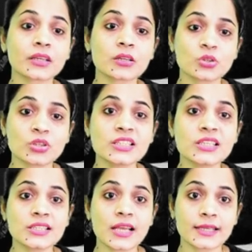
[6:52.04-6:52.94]
So this
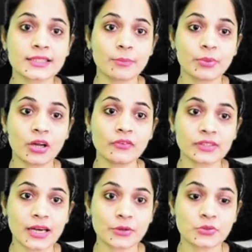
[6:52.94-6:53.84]
is the example of
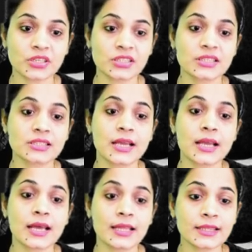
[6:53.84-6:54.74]
cladogenesis.
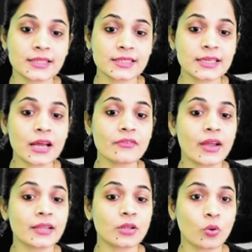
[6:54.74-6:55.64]
And the giraffe
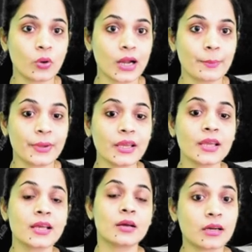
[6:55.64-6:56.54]
and the okapi,
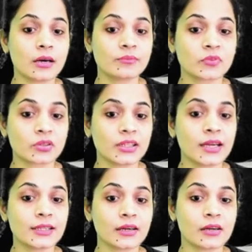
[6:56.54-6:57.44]
they are
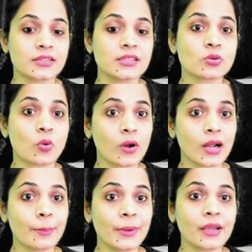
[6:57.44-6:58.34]
the cousins.
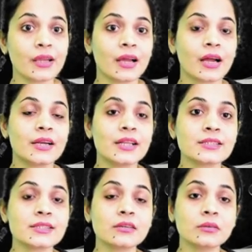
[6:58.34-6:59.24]
Okapi, it is
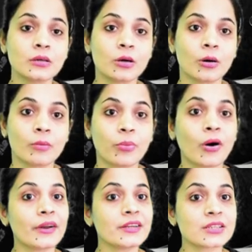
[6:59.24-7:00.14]
the
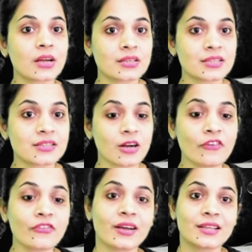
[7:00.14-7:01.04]
forest cousin
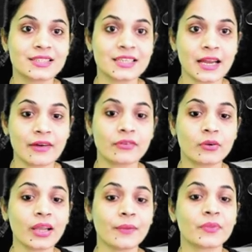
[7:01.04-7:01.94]
of giraffe.
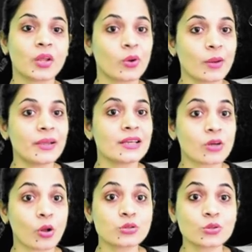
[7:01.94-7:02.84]
Okay, okapi is
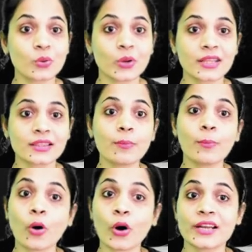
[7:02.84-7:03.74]
also known as the
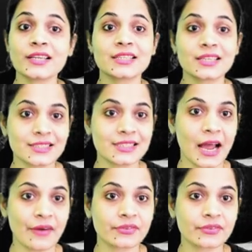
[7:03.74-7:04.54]
forest giraffe.